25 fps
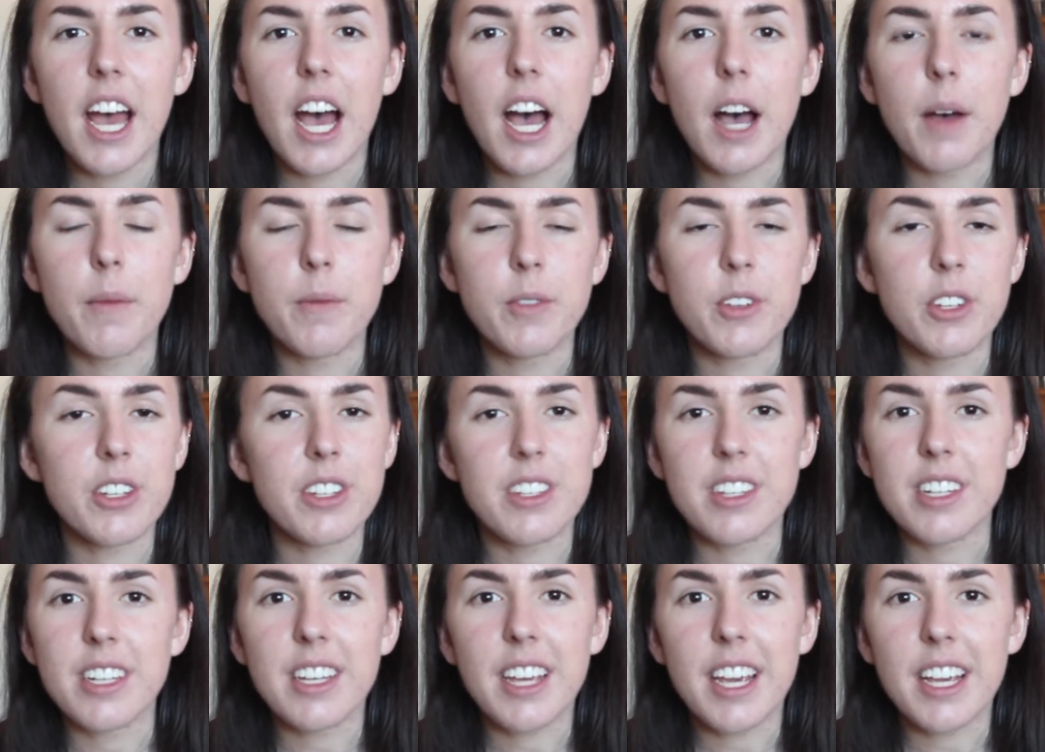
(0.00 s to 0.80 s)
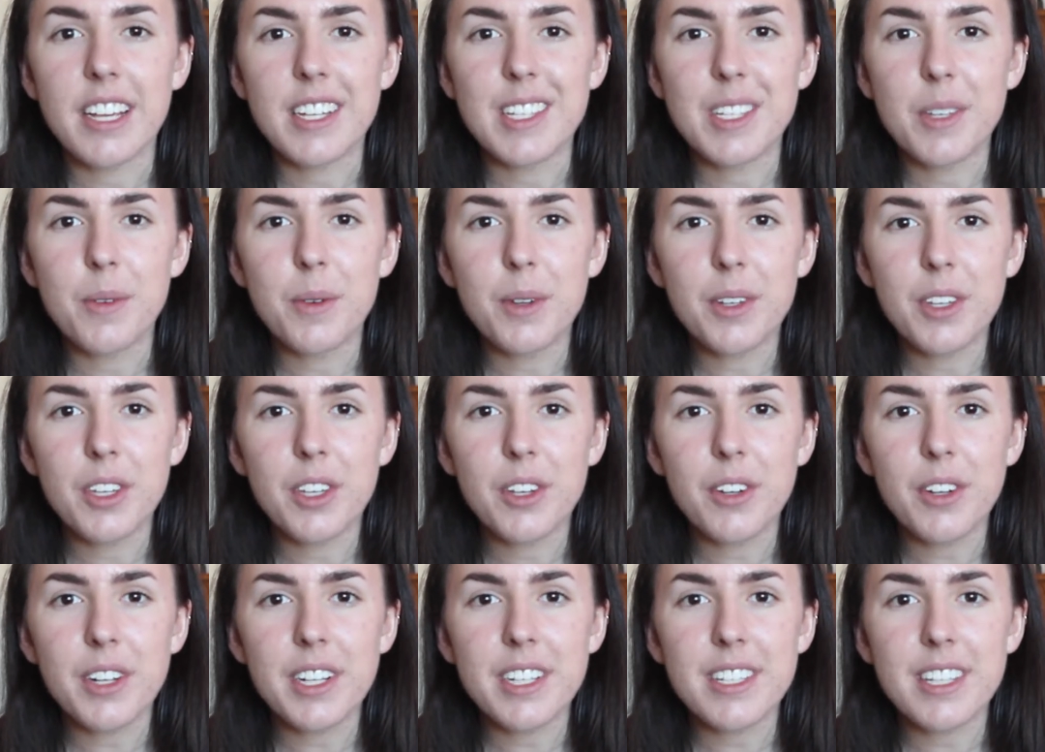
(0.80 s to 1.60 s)
um, just in case you were
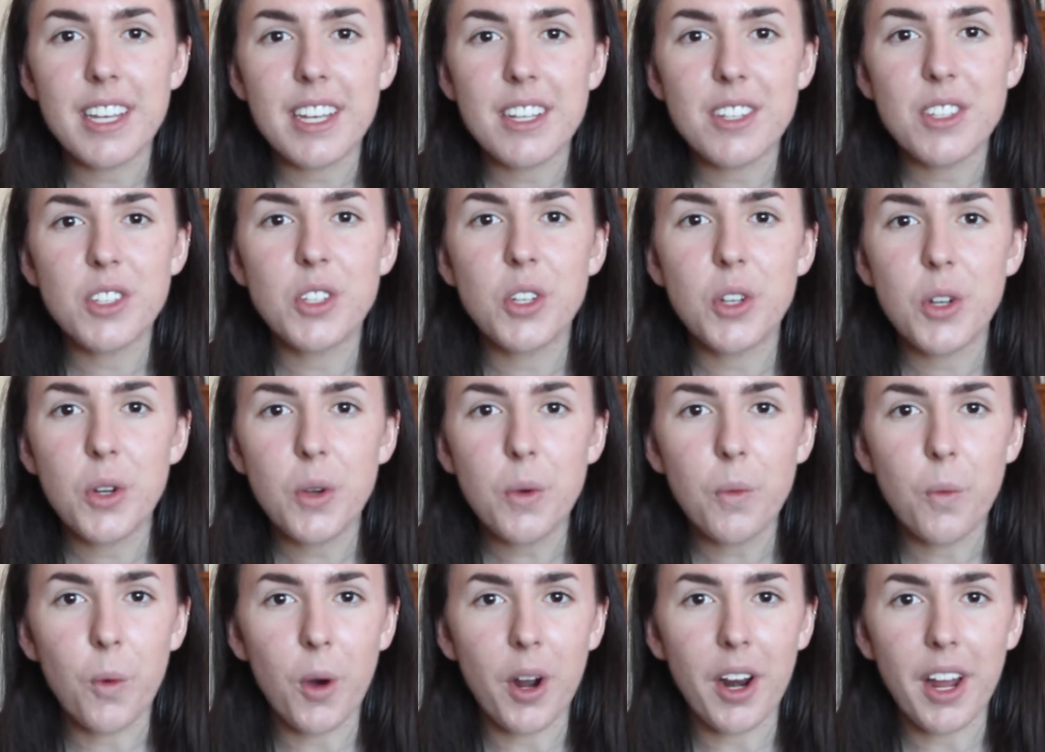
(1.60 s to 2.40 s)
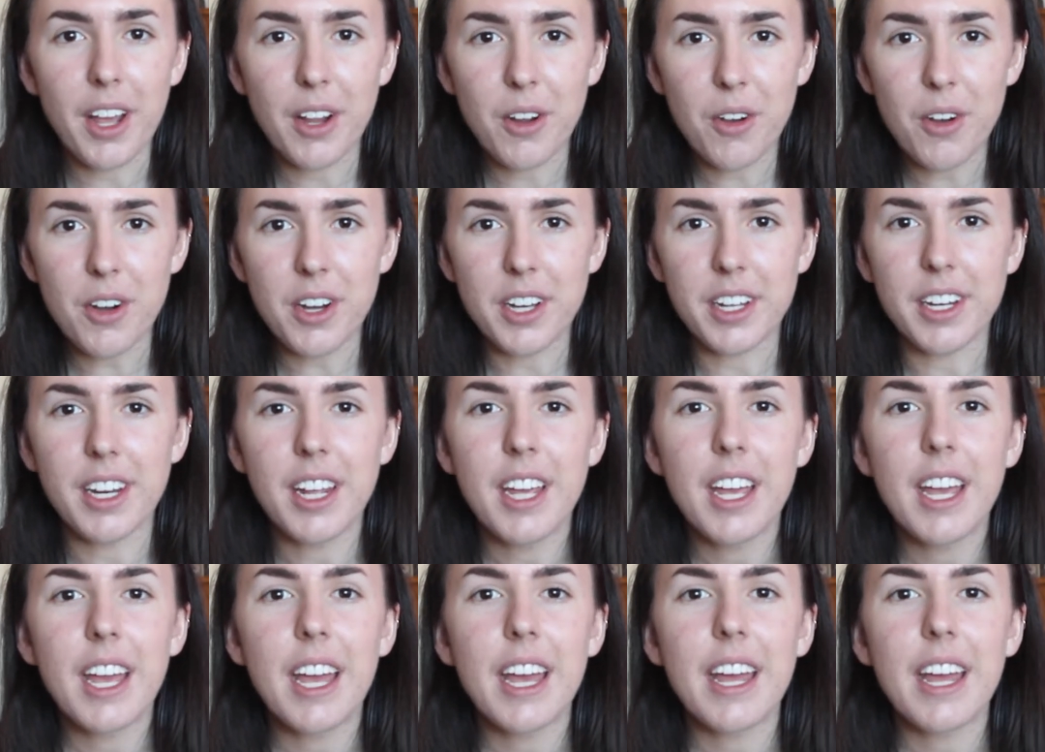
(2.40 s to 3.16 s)
curious as to what I got.